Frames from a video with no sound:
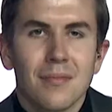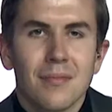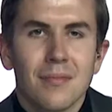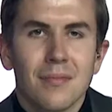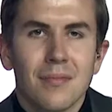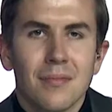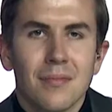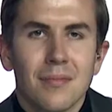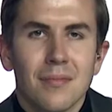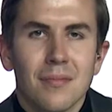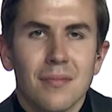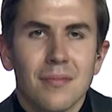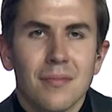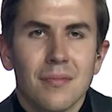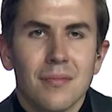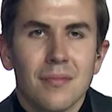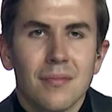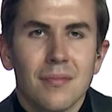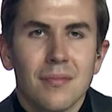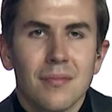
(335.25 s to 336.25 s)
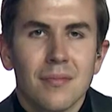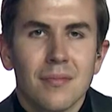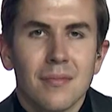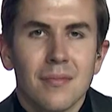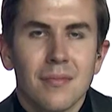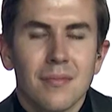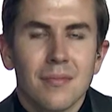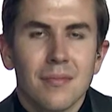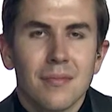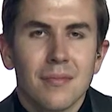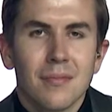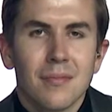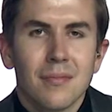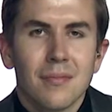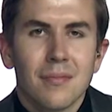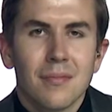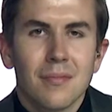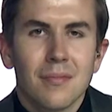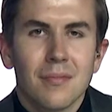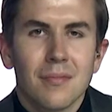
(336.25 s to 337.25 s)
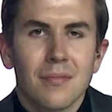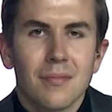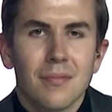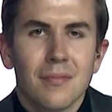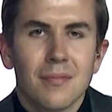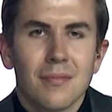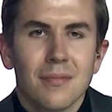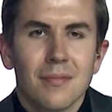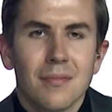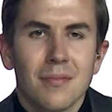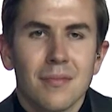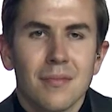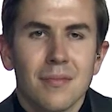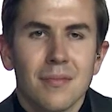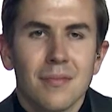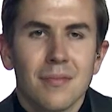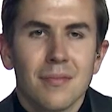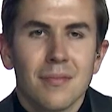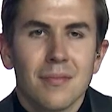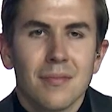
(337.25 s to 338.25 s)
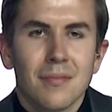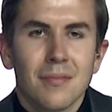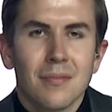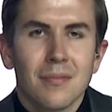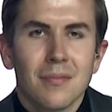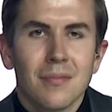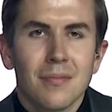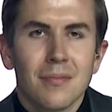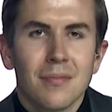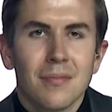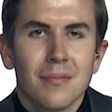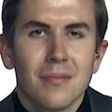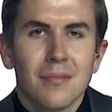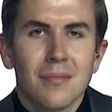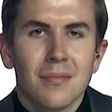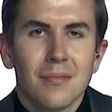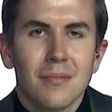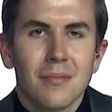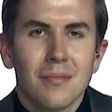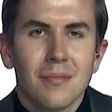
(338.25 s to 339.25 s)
No words are spoken by the person on screen.